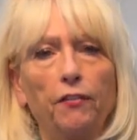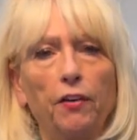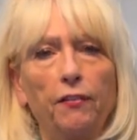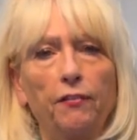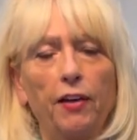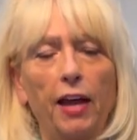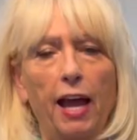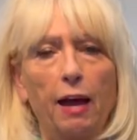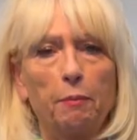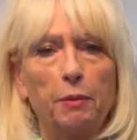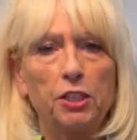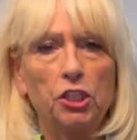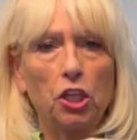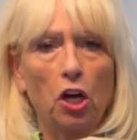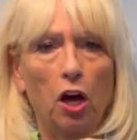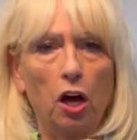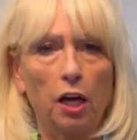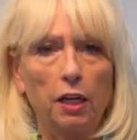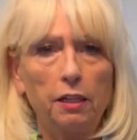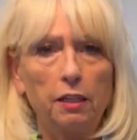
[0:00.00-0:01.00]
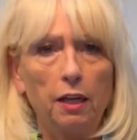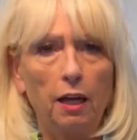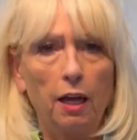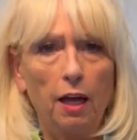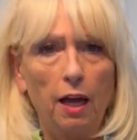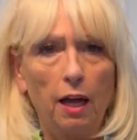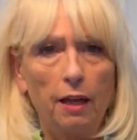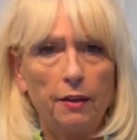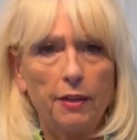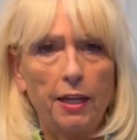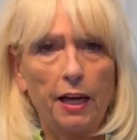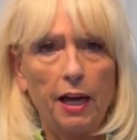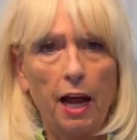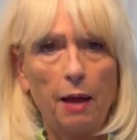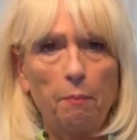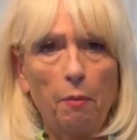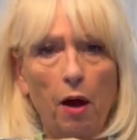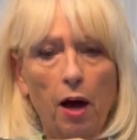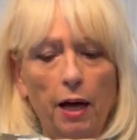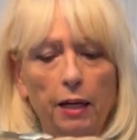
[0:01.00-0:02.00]
of Amazon that I
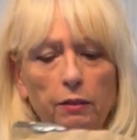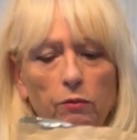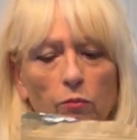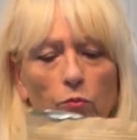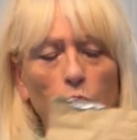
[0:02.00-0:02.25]
bought.